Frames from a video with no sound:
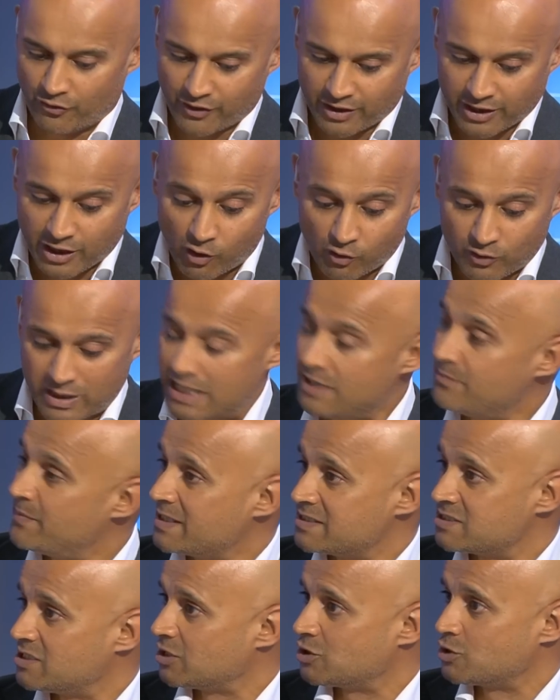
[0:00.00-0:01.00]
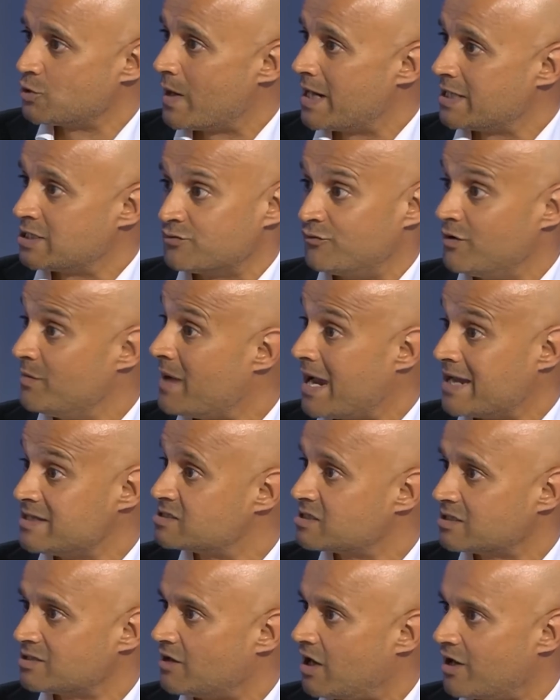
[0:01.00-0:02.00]
The goalkeeping situation
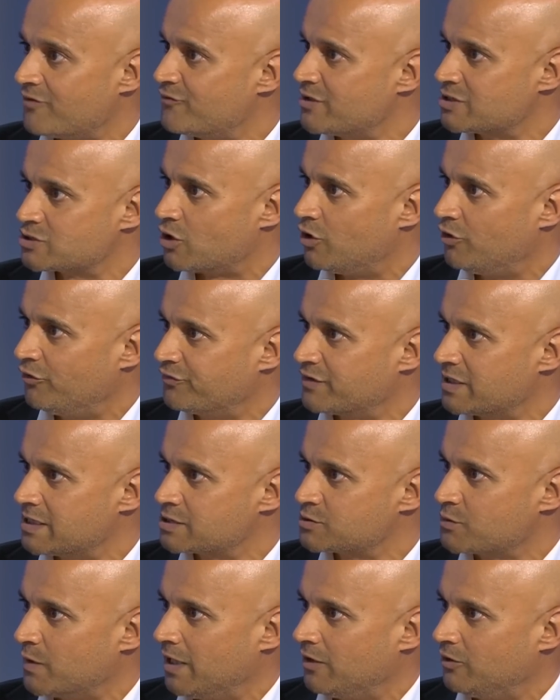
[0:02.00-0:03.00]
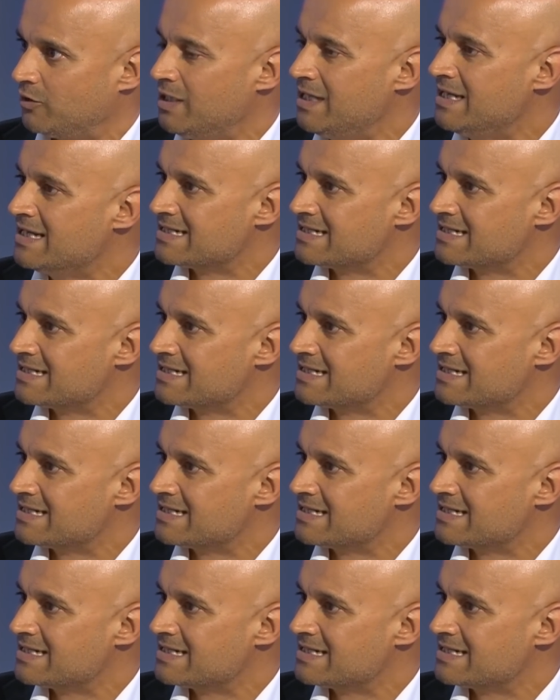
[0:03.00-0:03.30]
remains unresolved as well.